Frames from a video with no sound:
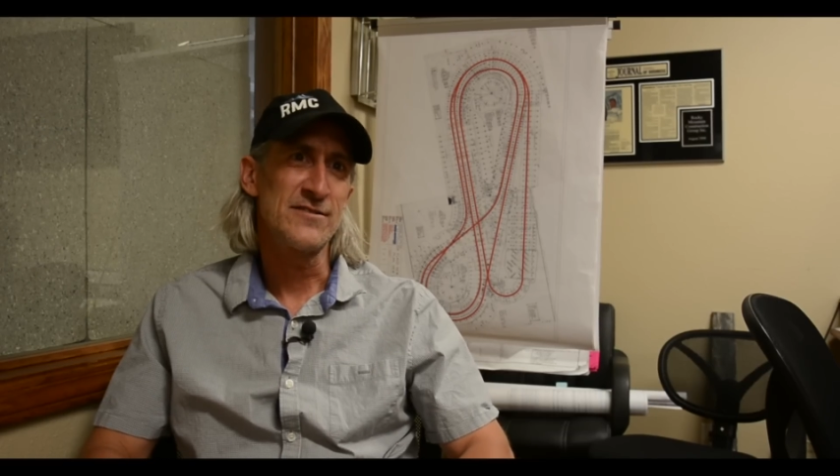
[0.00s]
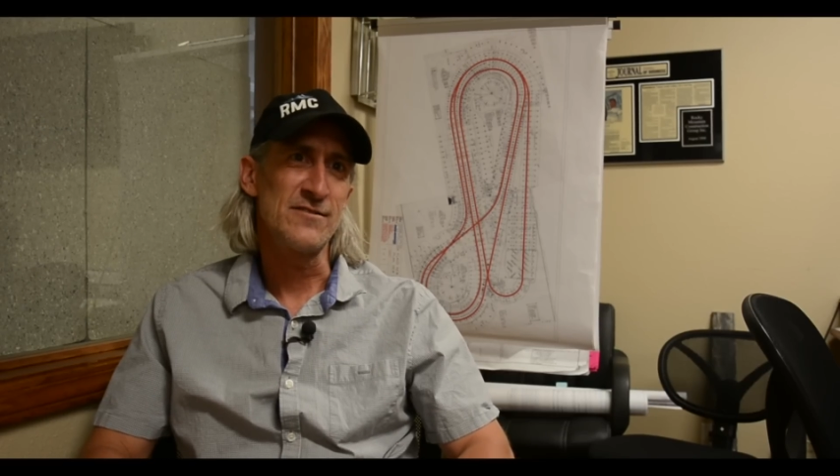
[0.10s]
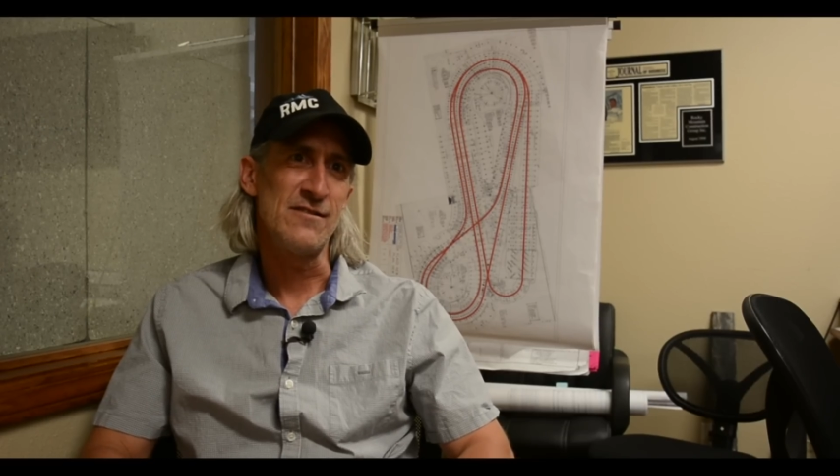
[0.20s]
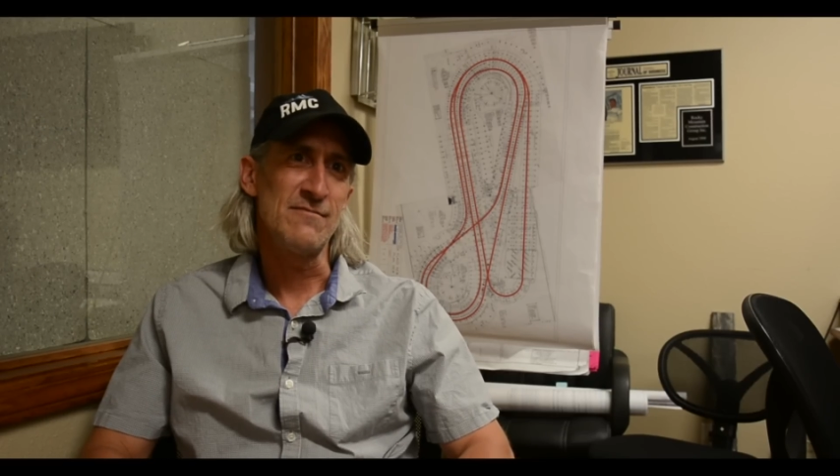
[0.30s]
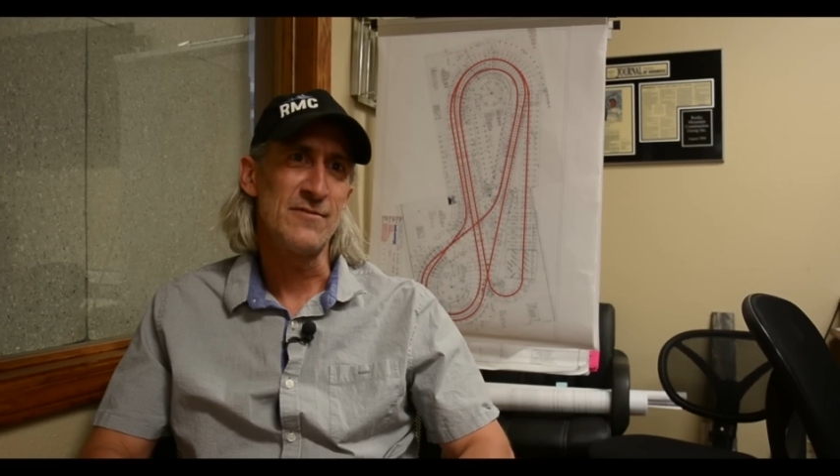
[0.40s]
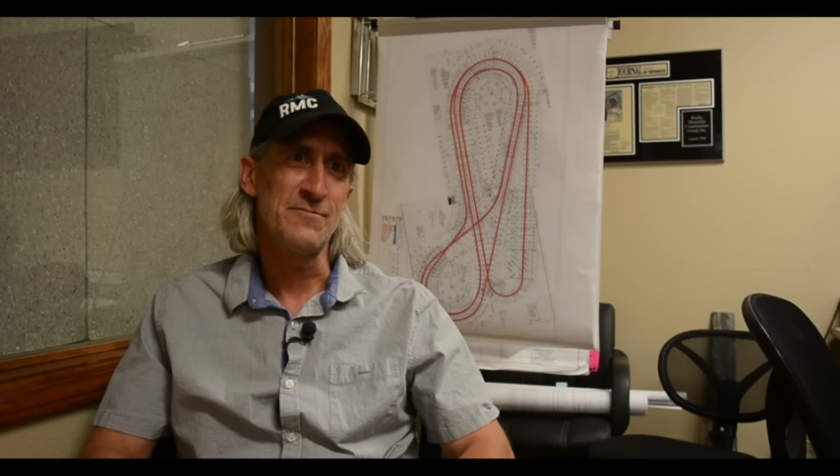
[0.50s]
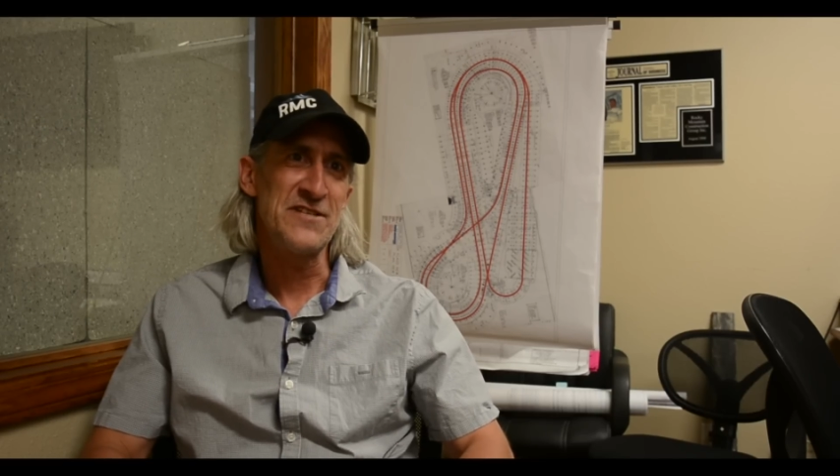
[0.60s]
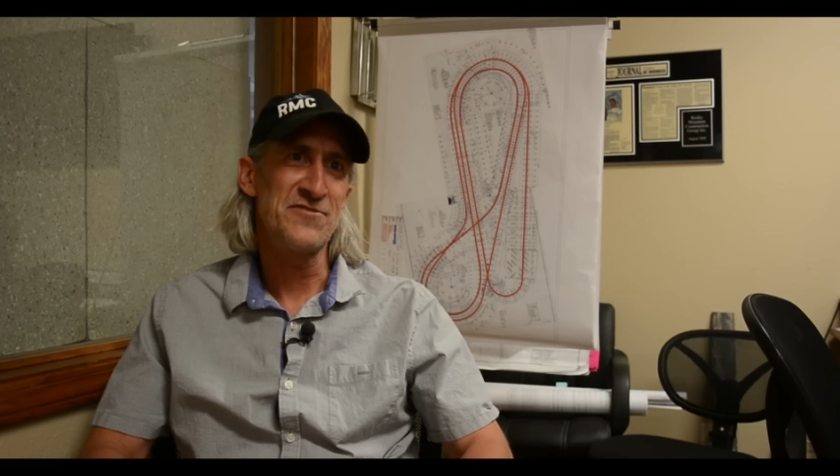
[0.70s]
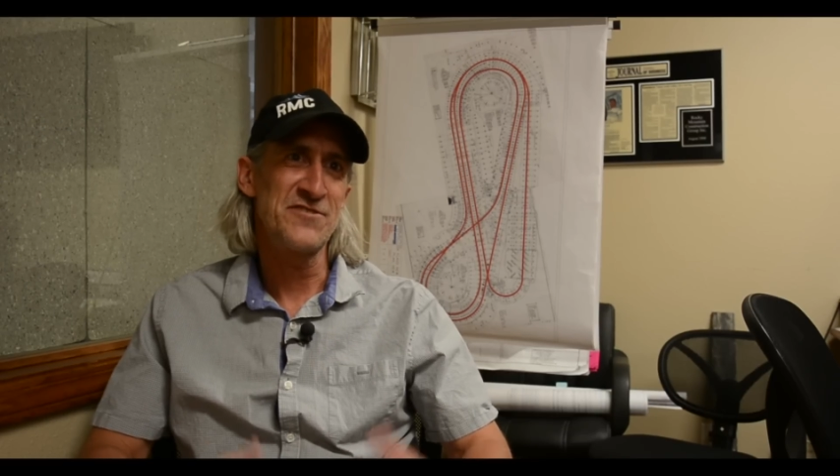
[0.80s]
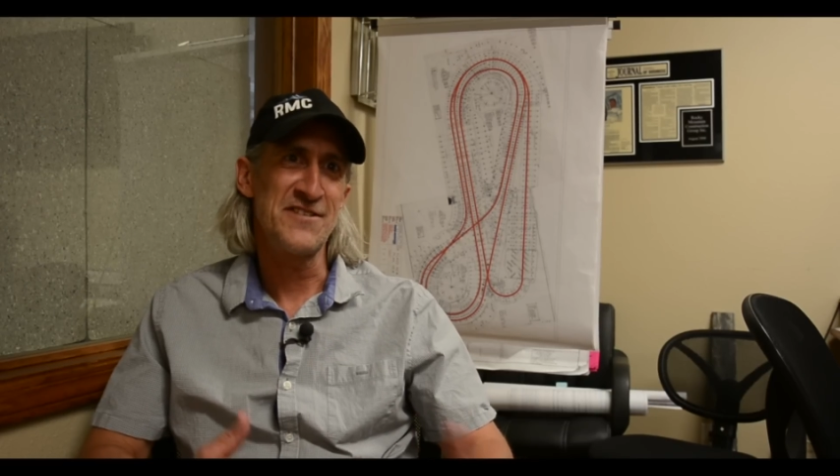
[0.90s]
So I'm, I'm
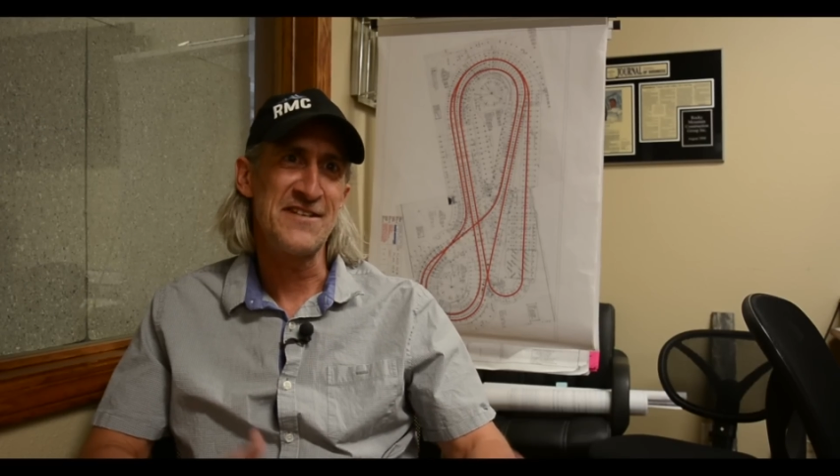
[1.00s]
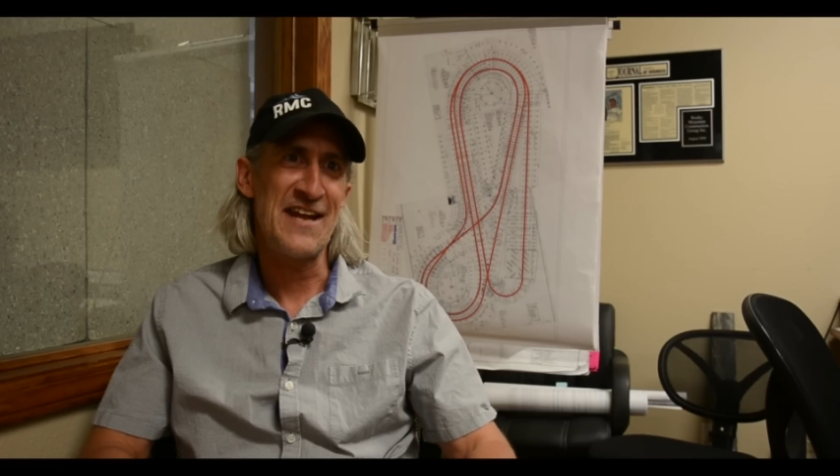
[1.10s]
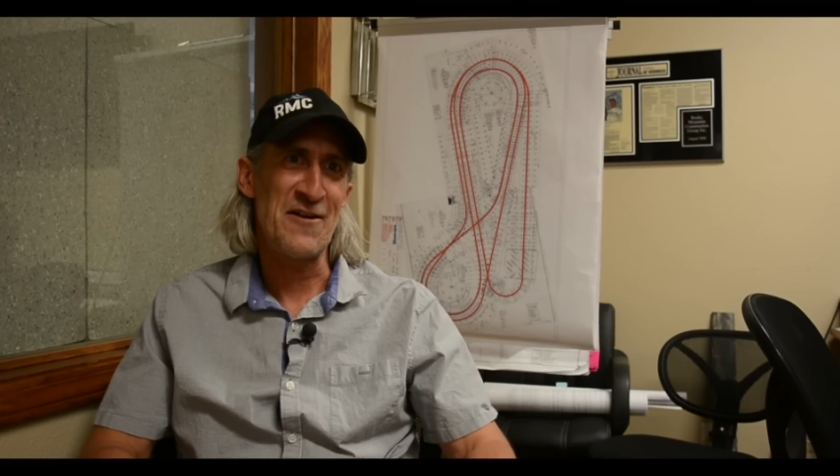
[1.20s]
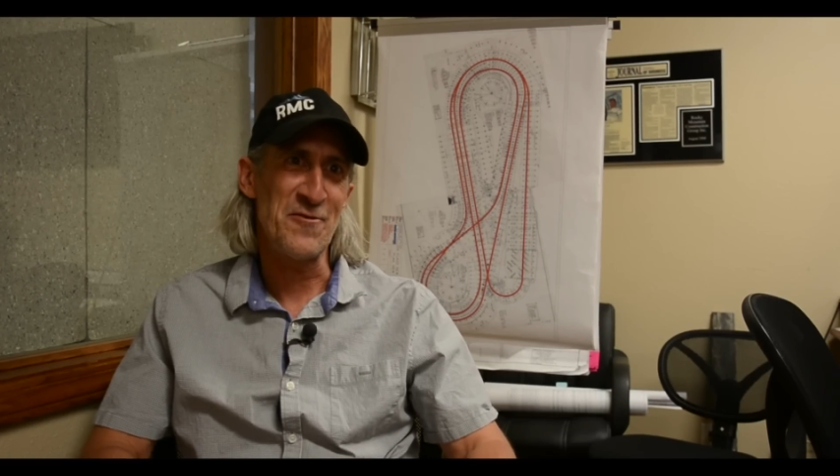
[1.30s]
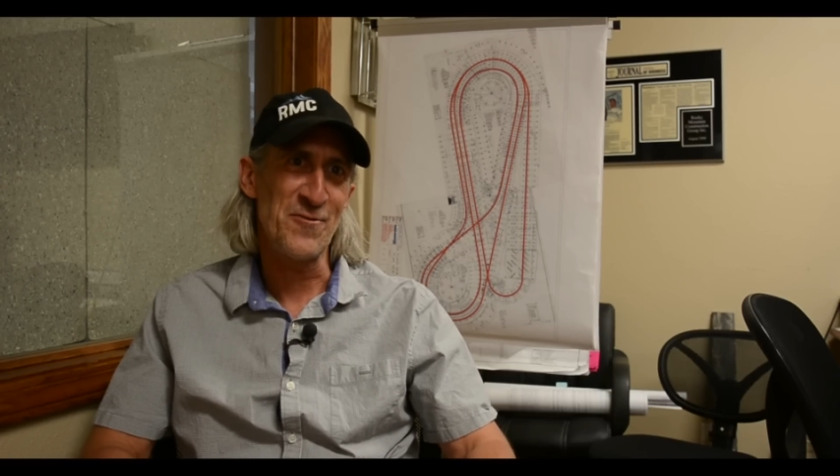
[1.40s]
interested in how